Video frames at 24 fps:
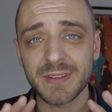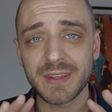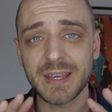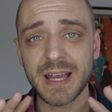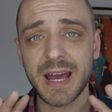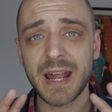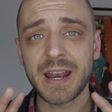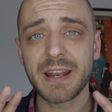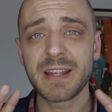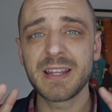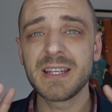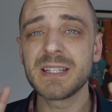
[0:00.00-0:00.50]

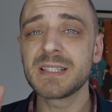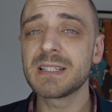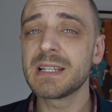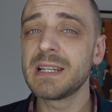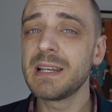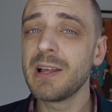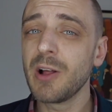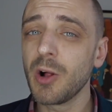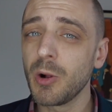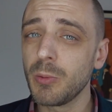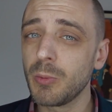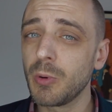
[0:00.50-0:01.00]
Canon is a
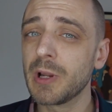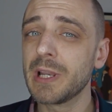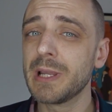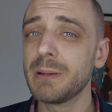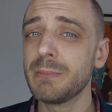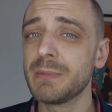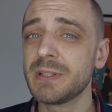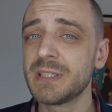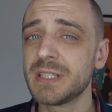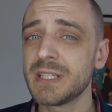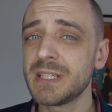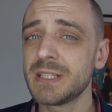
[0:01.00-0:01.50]
little more
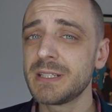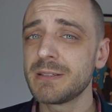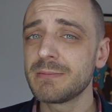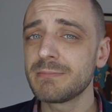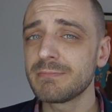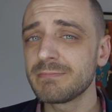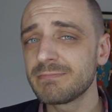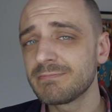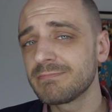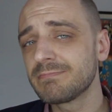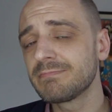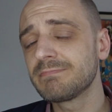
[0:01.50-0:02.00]
limited,
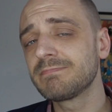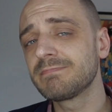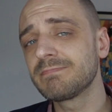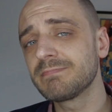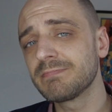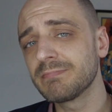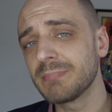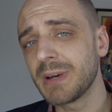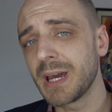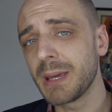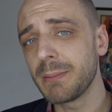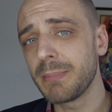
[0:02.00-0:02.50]

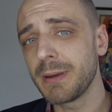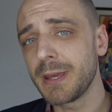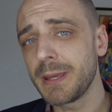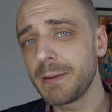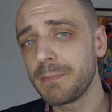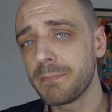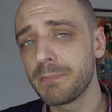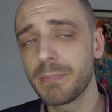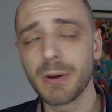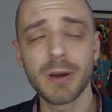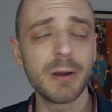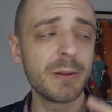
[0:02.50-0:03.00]
maybe,
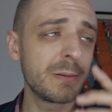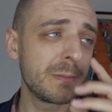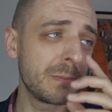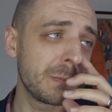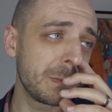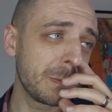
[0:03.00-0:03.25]
but